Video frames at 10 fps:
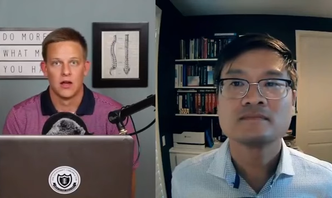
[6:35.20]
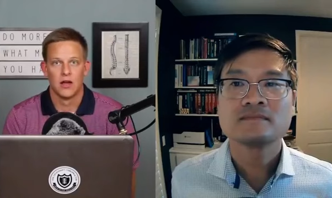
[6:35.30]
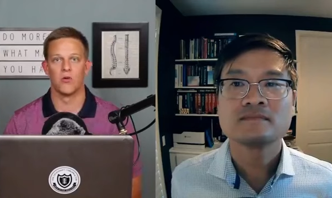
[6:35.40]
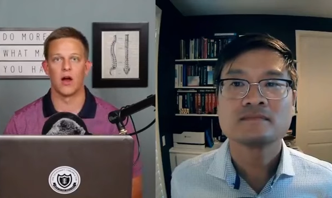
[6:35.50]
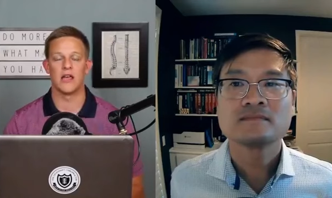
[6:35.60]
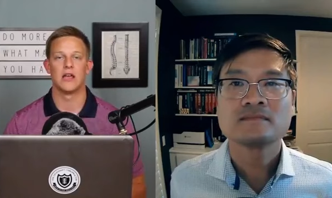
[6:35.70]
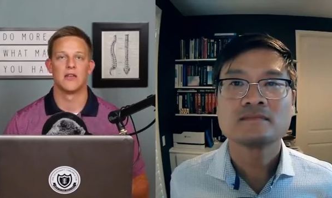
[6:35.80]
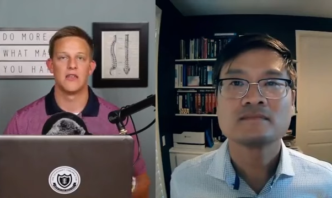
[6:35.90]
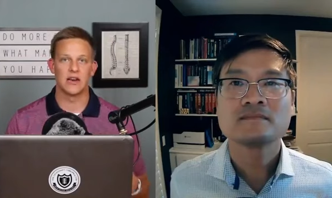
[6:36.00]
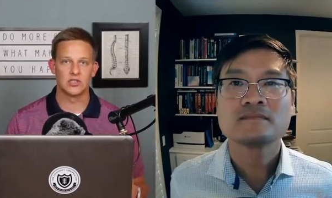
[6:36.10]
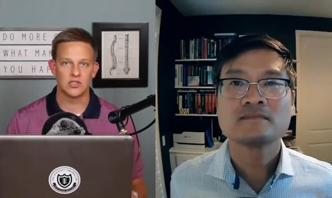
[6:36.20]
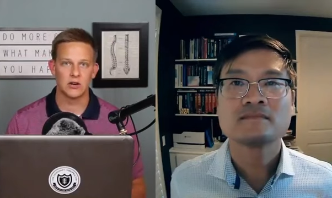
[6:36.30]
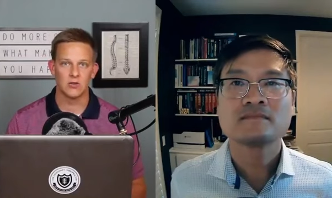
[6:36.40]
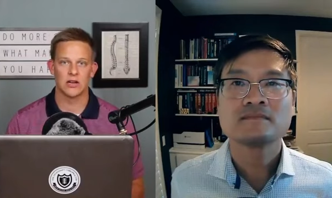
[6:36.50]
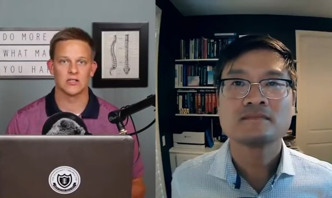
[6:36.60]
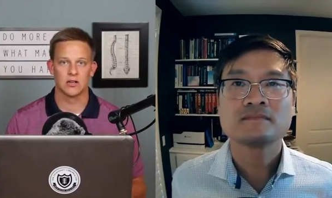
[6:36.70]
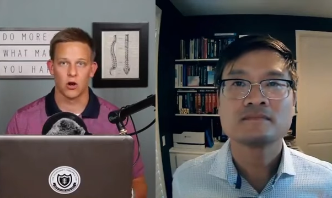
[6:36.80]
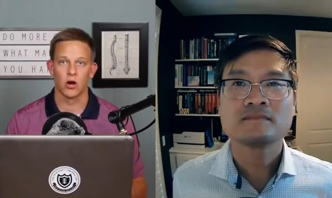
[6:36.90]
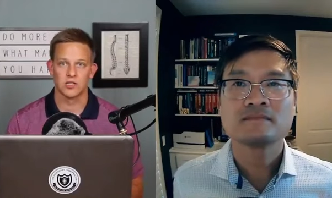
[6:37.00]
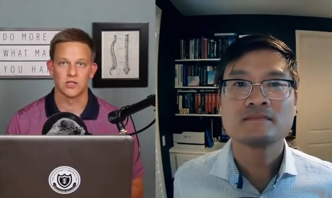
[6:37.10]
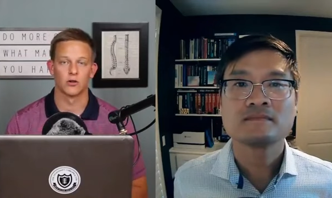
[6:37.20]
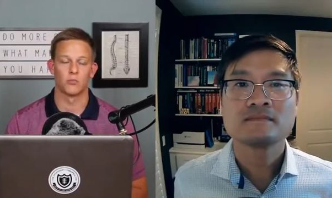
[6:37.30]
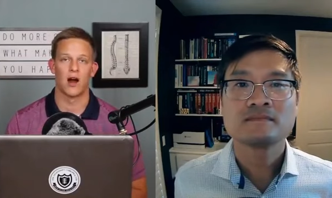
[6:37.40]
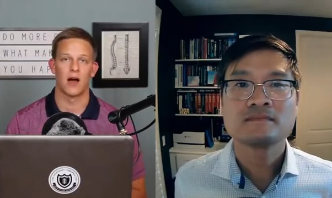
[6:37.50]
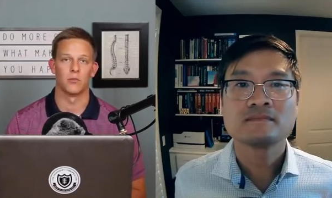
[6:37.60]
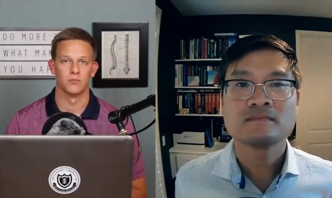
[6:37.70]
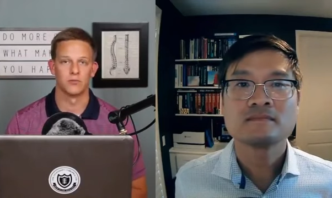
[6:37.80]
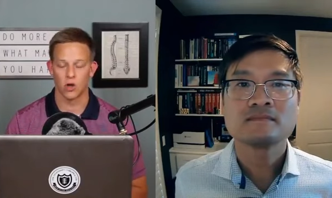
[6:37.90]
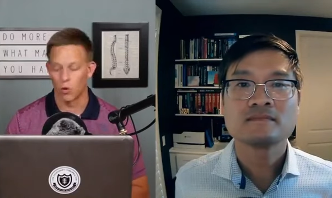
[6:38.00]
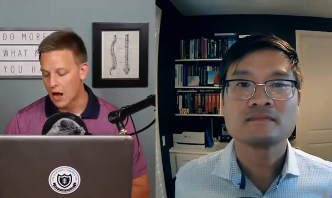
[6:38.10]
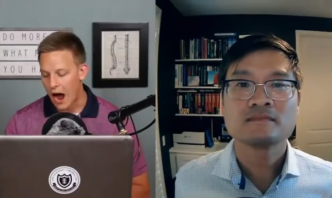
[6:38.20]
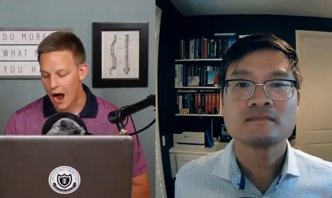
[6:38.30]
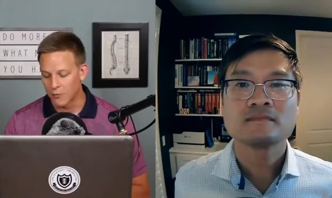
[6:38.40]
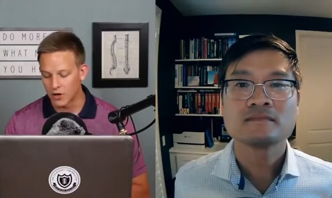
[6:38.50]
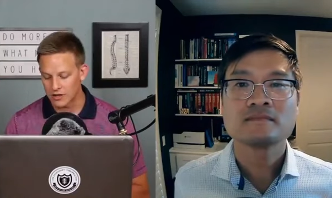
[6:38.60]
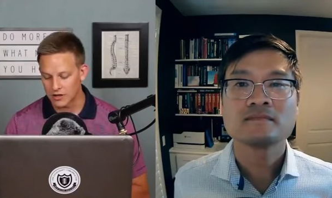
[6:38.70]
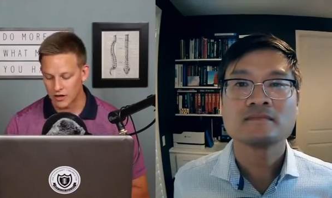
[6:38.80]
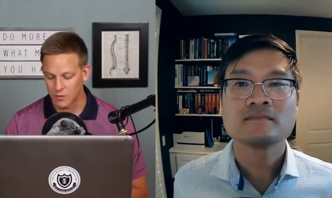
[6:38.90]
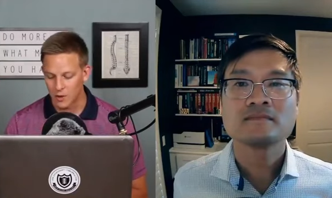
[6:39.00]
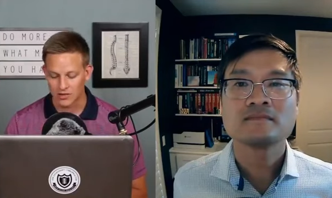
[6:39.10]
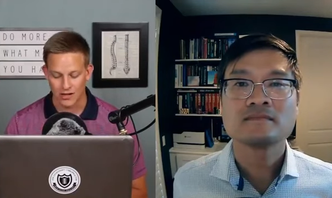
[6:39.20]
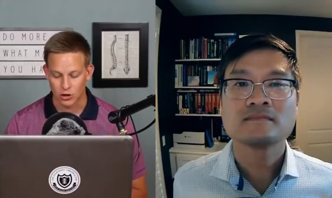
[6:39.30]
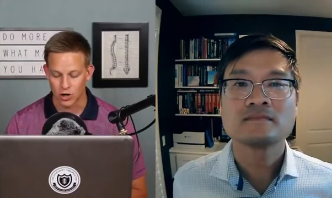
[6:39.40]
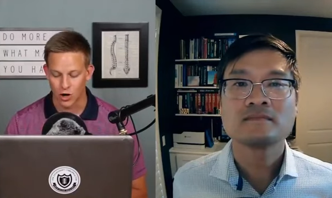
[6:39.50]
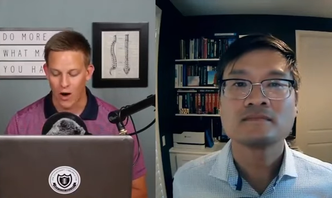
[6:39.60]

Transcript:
Speaker 1: right? That is serious and causing their problem. So I'm really excited about tonight's show.